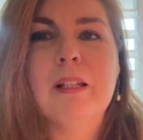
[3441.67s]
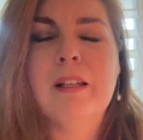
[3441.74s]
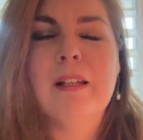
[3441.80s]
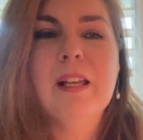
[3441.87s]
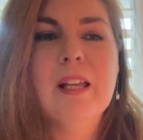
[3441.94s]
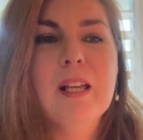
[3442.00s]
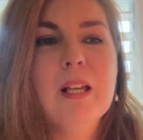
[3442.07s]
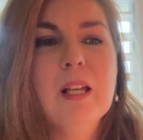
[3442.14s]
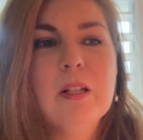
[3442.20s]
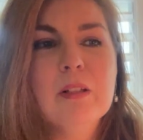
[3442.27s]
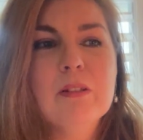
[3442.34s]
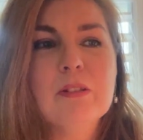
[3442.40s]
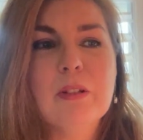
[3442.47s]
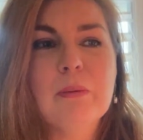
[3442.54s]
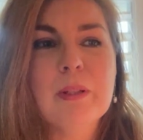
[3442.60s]
And
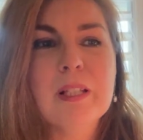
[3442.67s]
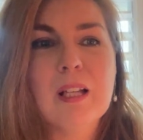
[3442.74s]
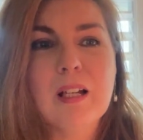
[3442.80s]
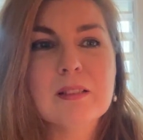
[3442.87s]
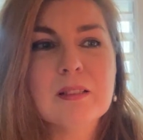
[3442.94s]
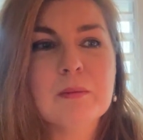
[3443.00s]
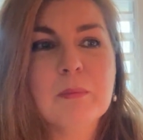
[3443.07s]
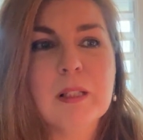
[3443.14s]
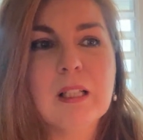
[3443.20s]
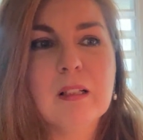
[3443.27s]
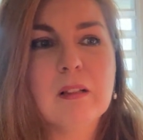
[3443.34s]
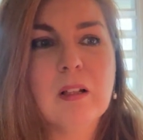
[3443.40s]
so we got to meet,